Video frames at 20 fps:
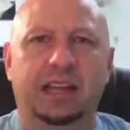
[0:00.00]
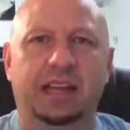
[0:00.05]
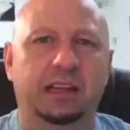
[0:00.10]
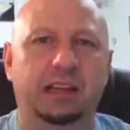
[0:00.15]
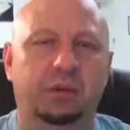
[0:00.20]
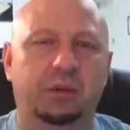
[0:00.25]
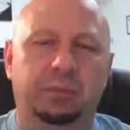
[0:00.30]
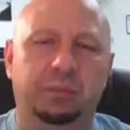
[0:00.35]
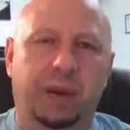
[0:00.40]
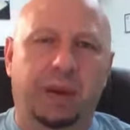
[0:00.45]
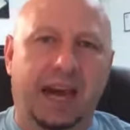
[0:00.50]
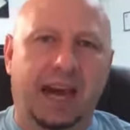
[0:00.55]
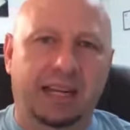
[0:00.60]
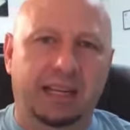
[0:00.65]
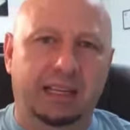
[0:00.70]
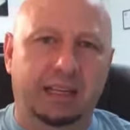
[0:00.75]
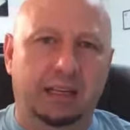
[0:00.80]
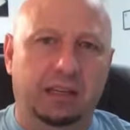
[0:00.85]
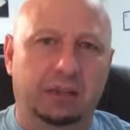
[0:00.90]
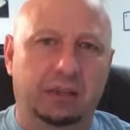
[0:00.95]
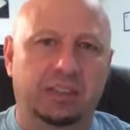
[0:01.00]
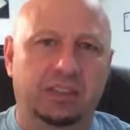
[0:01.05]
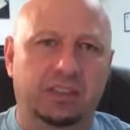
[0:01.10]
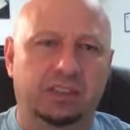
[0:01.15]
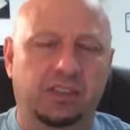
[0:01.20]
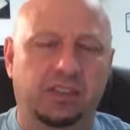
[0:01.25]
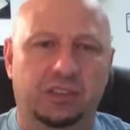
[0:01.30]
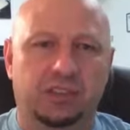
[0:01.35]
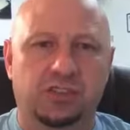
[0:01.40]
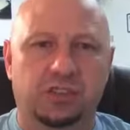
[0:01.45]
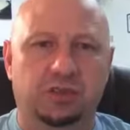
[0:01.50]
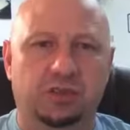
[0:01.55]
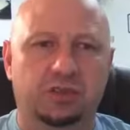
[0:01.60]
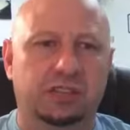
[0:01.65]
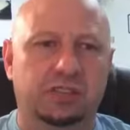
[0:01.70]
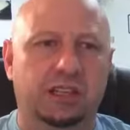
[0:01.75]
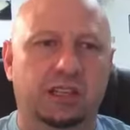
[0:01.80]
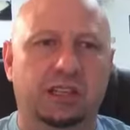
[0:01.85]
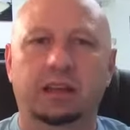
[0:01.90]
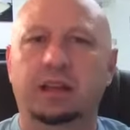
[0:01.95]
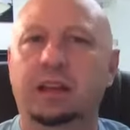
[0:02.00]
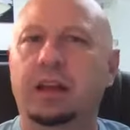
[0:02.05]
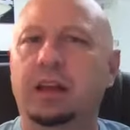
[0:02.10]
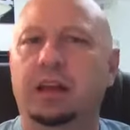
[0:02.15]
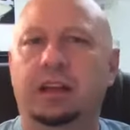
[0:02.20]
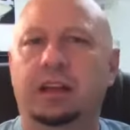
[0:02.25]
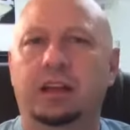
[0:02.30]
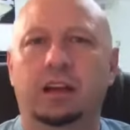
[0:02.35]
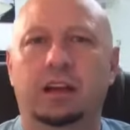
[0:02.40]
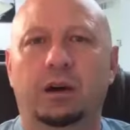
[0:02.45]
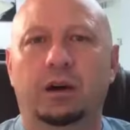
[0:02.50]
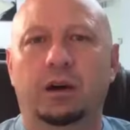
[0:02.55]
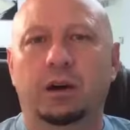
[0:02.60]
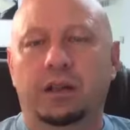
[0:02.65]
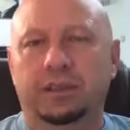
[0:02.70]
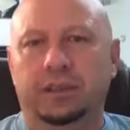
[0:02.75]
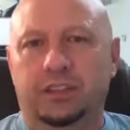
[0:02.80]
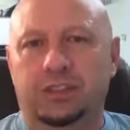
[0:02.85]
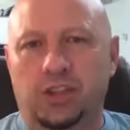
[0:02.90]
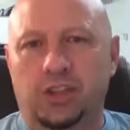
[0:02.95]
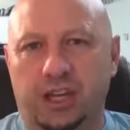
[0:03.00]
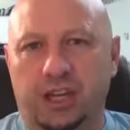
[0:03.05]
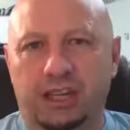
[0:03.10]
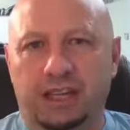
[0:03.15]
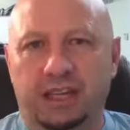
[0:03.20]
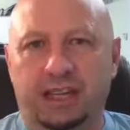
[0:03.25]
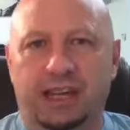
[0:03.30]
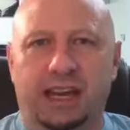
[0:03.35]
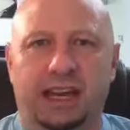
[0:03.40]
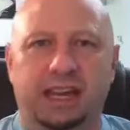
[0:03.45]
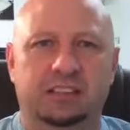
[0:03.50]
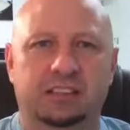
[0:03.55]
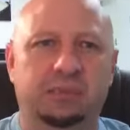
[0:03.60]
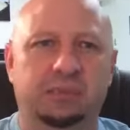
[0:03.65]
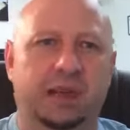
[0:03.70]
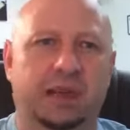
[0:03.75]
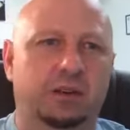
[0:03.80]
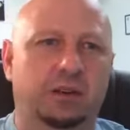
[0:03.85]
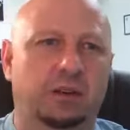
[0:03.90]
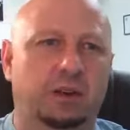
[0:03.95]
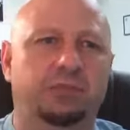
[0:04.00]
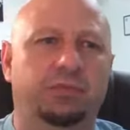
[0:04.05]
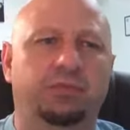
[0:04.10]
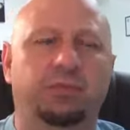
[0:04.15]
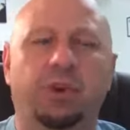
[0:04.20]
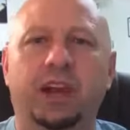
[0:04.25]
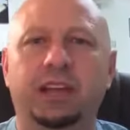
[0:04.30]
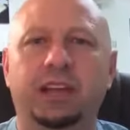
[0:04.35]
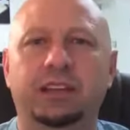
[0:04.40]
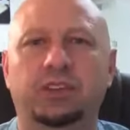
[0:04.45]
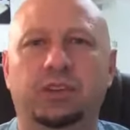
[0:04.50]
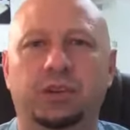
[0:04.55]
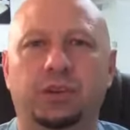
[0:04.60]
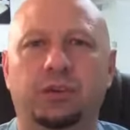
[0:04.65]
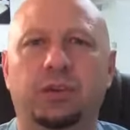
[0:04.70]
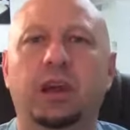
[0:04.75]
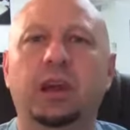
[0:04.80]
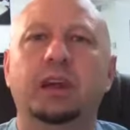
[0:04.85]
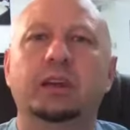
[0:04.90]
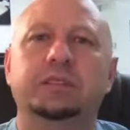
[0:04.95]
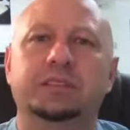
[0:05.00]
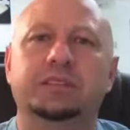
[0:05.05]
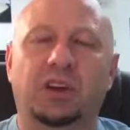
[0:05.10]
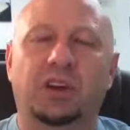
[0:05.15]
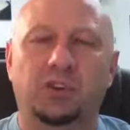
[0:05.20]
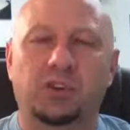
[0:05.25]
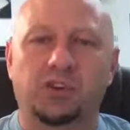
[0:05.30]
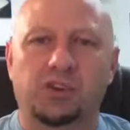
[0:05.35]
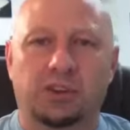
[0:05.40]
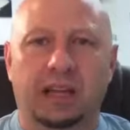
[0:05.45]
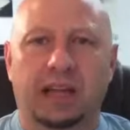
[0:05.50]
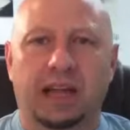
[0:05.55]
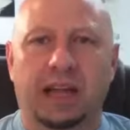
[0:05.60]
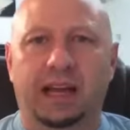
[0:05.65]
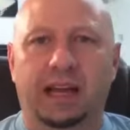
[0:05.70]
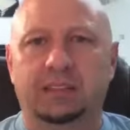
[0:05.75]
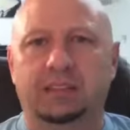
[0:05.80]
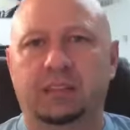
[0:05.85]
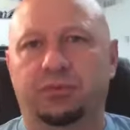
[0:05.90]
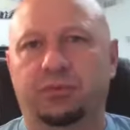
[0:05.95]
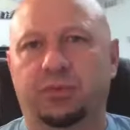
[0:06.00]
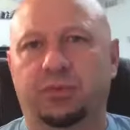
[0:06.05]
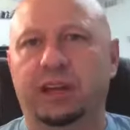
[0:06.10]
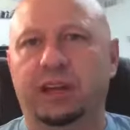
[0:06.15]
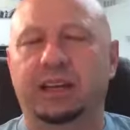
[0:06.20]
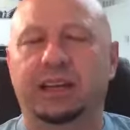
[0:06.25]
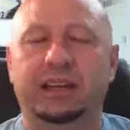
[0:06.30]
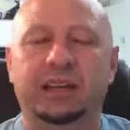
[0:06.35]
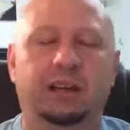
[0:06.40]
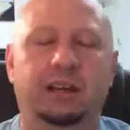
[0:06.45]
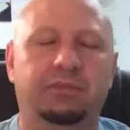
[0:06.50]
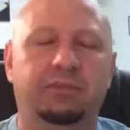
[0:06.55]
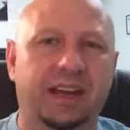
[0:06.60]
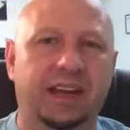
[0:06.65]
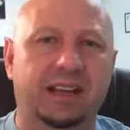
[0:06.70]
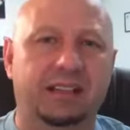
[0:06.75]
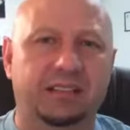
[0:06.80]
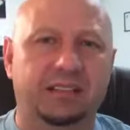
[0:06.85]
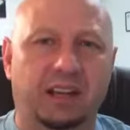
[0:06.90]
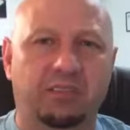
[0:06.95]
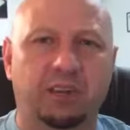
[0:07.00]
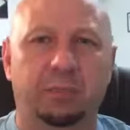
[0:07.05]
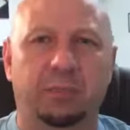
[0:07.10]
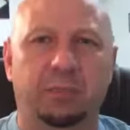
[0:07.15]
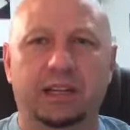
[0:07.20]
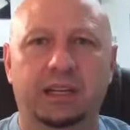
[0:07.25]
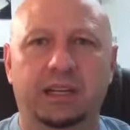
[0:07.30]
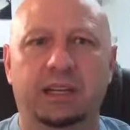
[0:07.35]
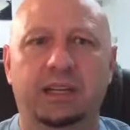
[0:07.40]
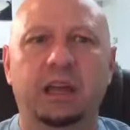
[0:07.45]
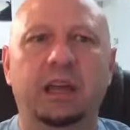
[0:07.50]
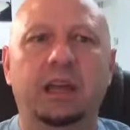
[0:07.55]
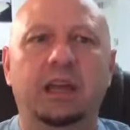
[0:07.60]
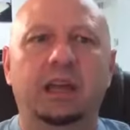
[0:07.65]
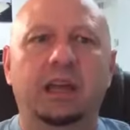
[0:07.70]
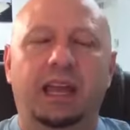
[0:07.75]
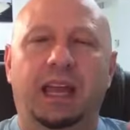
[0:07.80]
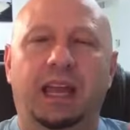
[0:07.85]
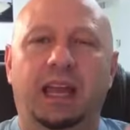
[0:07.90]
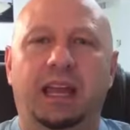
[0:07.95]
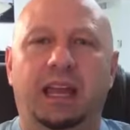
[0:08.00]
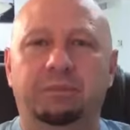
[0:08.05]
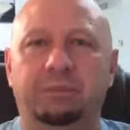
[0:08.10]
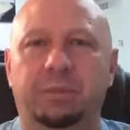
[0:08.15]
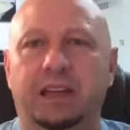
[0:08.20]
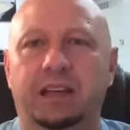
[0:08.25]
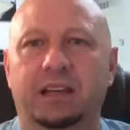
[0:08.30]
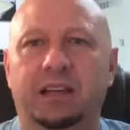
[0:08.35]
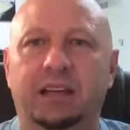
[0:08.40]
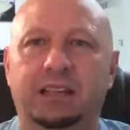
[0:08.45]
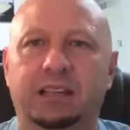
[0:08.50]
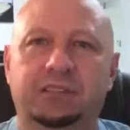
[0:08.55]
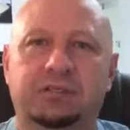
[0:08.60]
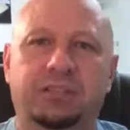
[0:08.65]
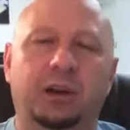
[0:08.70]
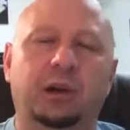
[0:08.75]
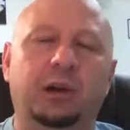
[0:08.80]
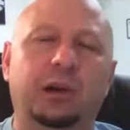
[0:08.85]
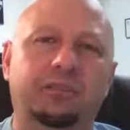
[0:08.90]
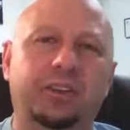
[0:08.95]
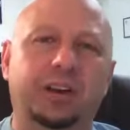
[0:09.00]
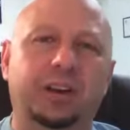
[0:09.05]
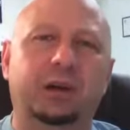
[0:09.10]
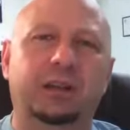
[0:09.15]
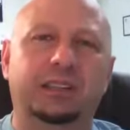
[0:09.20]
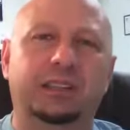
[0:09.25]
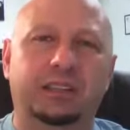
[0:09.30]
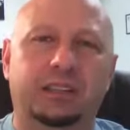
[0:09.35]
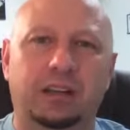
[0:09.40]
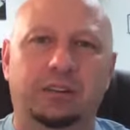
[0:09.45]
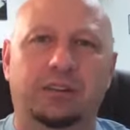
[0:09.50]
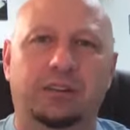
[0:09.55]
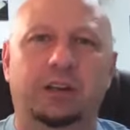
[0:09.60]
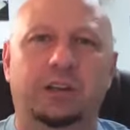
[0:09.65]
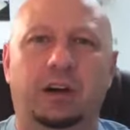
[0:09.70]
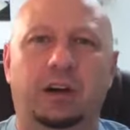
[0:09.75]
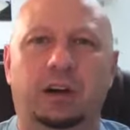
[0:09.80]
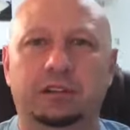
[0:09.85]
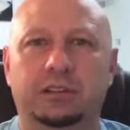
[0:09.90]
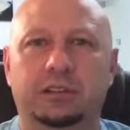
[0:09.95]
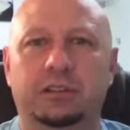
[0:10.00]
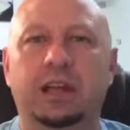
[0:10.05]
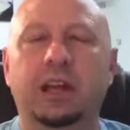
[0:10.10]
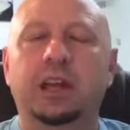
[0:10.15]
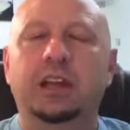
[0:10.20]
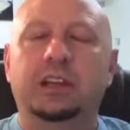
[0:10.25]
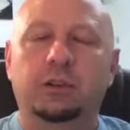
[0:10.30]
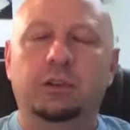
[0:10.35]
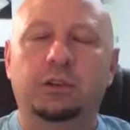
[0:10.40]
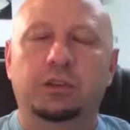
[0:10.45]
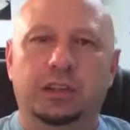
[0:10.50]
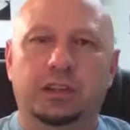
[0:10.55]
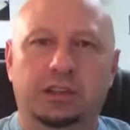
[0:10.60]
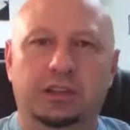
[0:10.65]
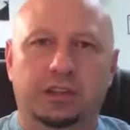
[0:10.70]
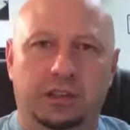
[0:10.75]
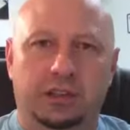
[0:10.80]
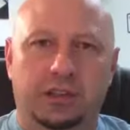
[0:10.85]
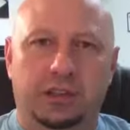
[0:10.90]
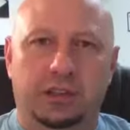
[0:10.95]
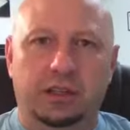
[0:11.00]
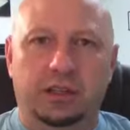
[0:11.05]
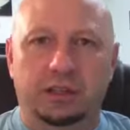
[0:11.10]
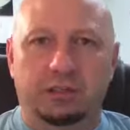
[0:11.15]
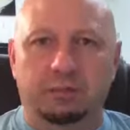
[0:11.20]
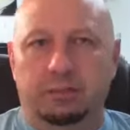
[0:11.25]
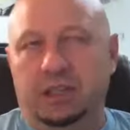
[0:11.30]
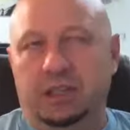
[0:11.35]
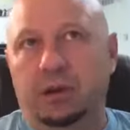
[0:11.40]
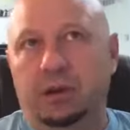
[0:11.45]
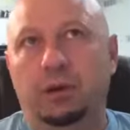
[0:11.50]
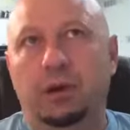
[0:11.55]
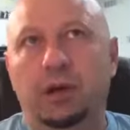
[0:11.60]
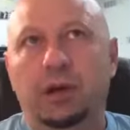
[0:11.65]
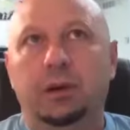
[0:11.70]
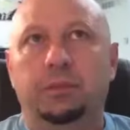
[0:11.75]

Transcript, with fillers: with body image issues and you know the cheating aspect or afraid to socialize afraid it affects everybody and it, it's very very difficult and you look to the you know